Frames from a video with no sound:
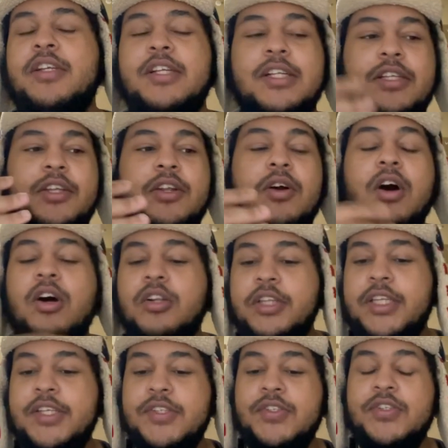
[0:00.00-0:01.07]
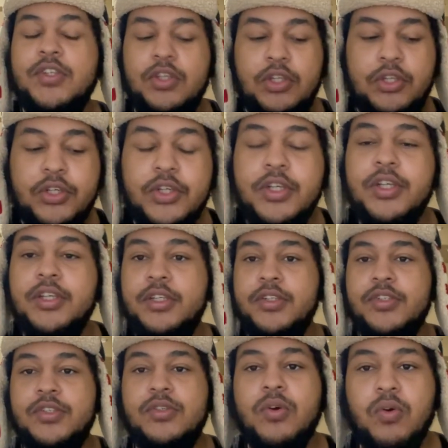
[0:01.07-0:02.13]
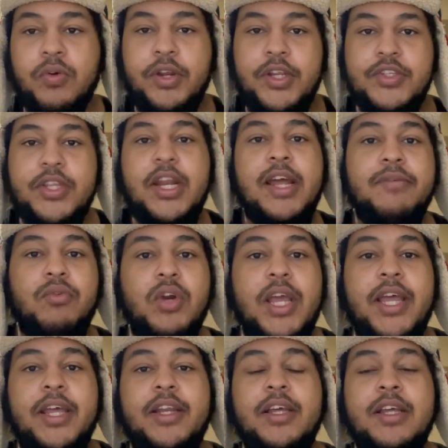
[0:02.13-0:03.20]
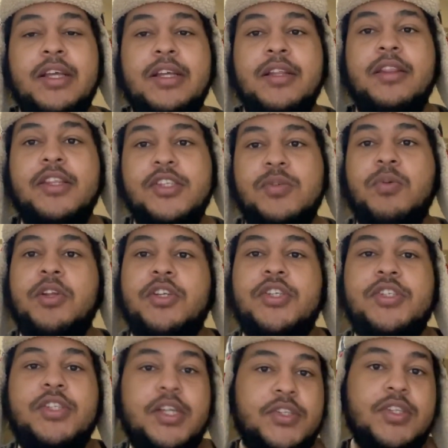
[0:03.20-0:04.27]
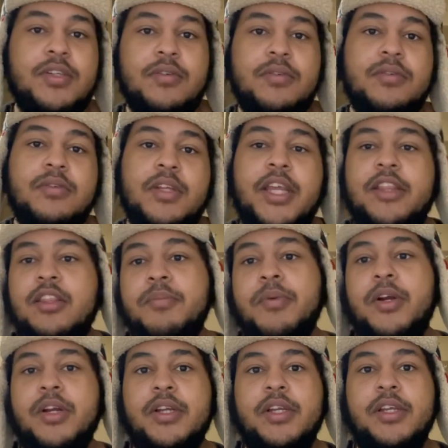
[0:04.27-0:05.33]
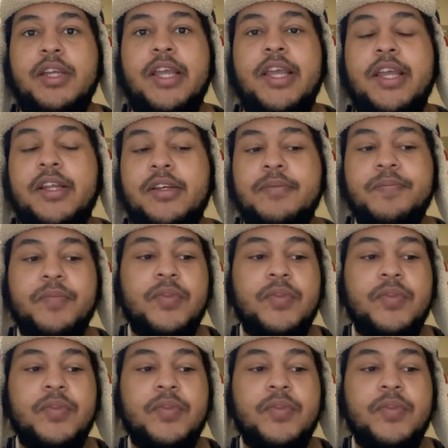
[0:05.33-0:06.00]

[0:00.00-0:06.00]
you know all these good stories that I've read, this one just doesn't hit the mark, and